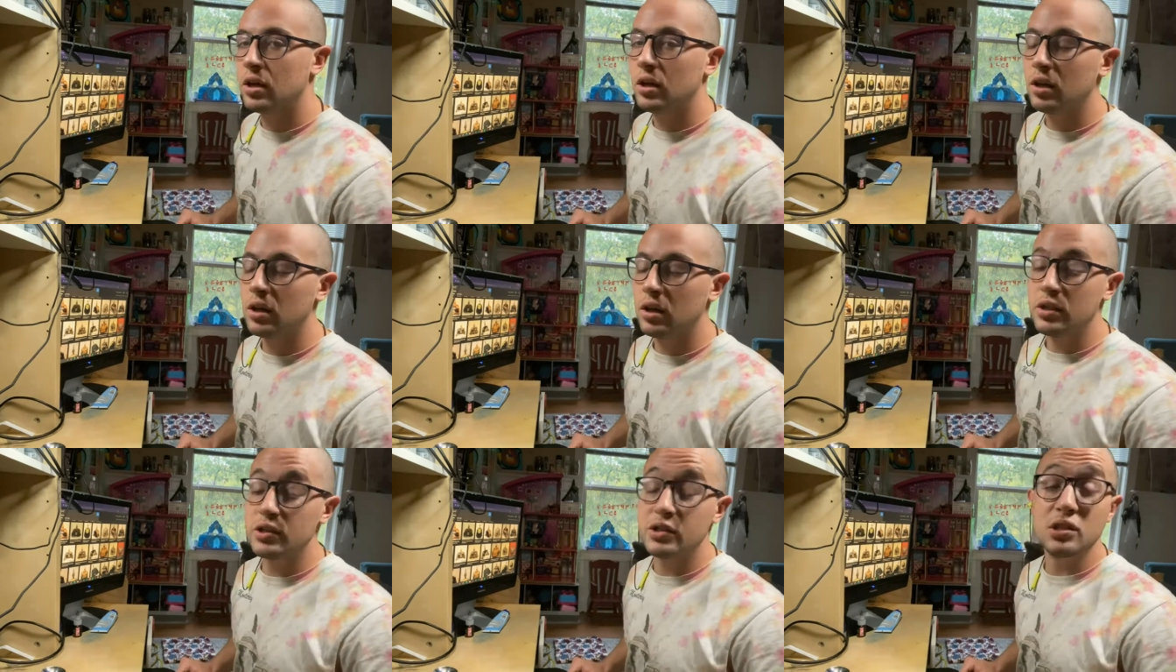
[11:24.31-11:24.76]

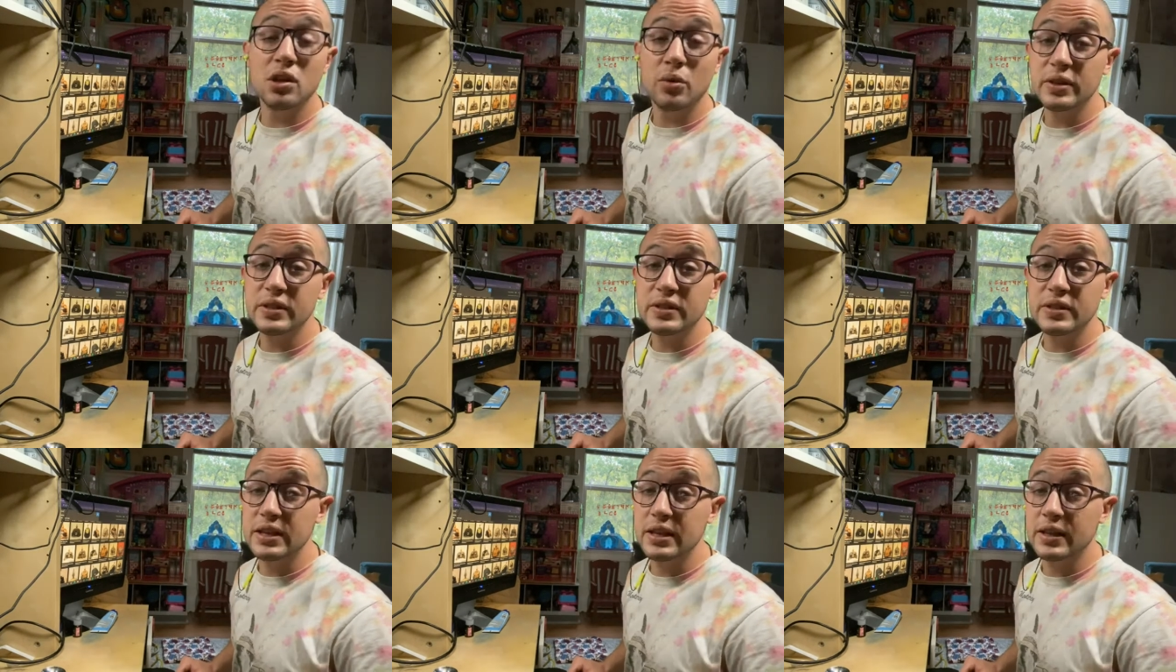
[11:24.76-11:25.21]
so
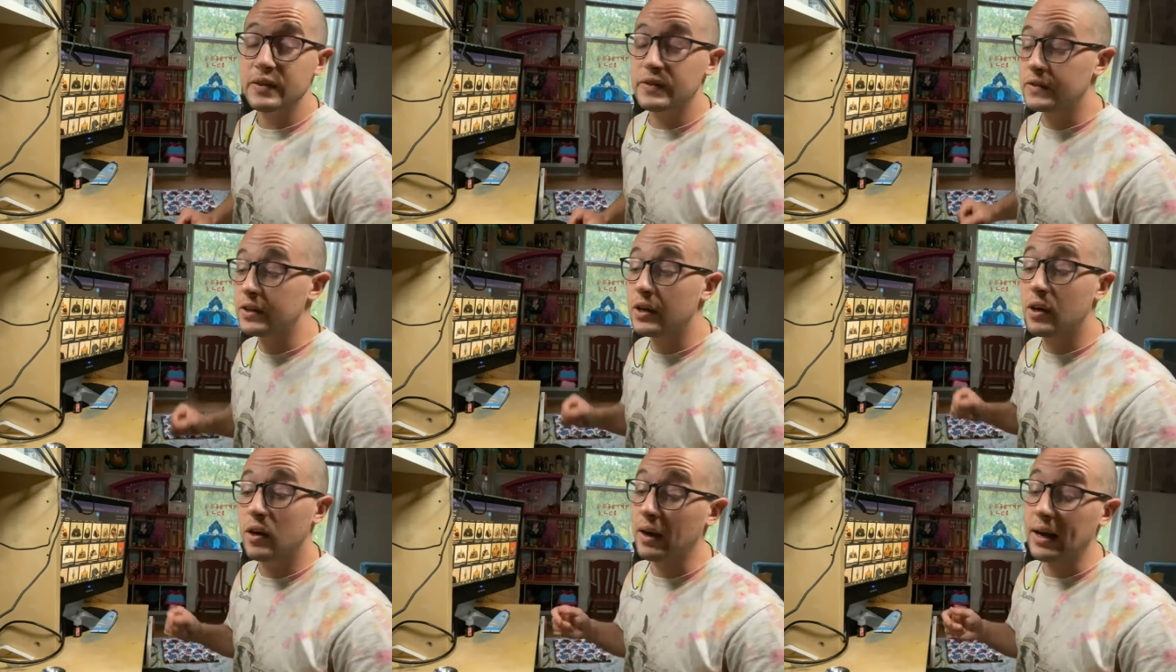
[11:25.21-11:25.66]
is the
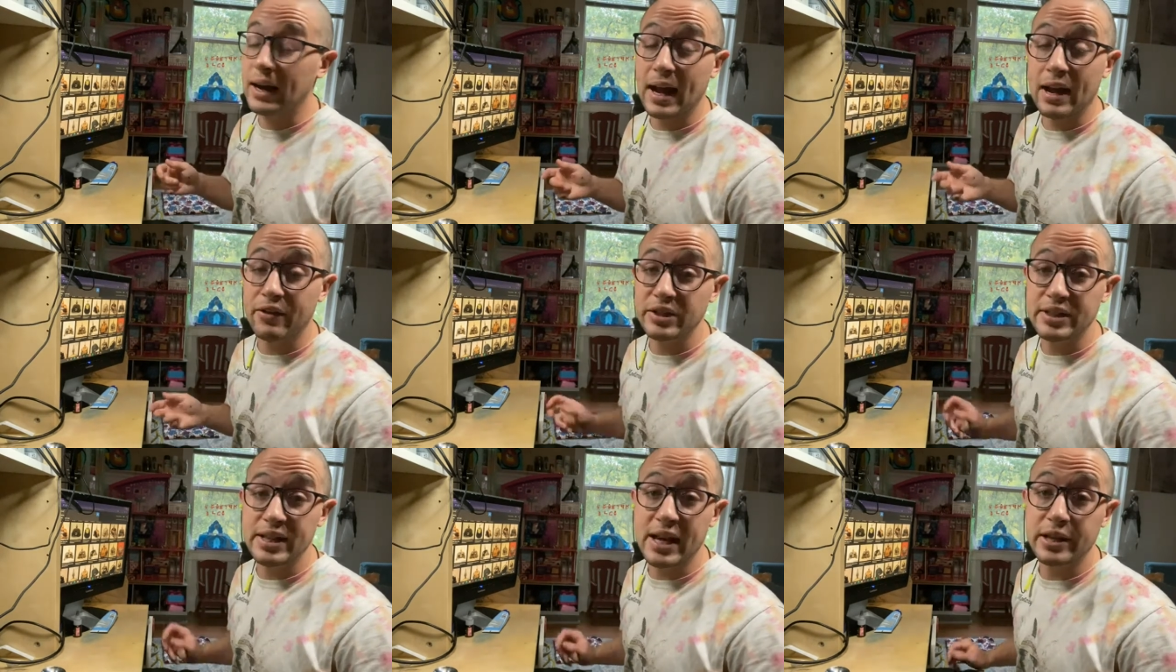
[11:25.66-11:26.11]
NCR, and I have a
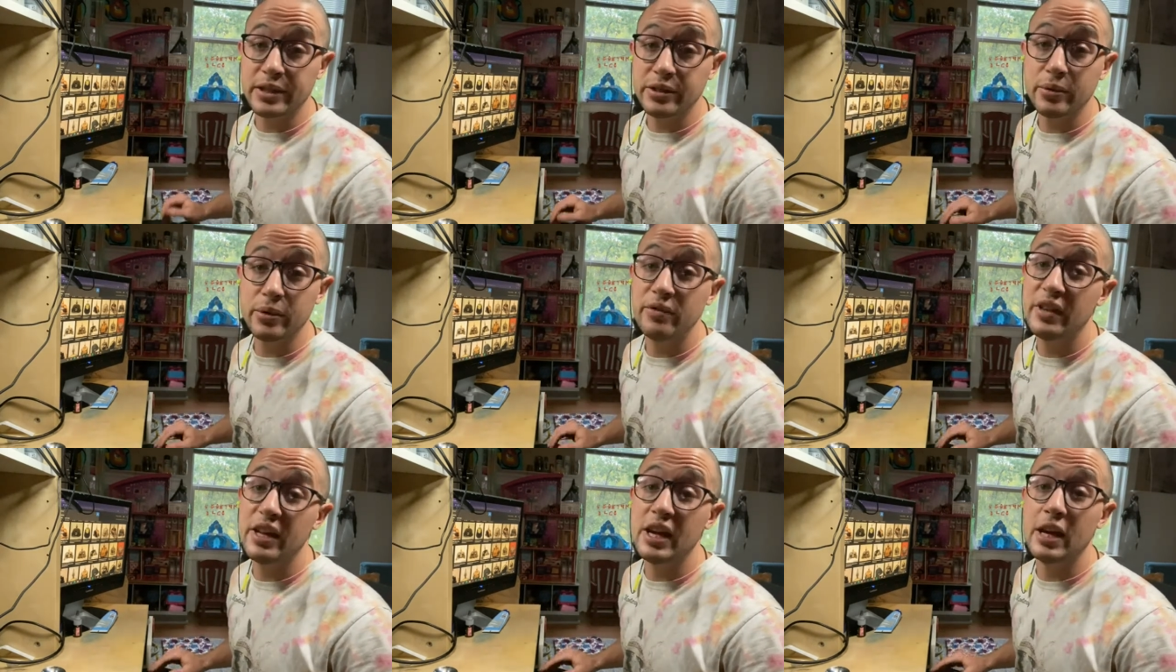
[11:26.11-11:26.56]
tattoo of them.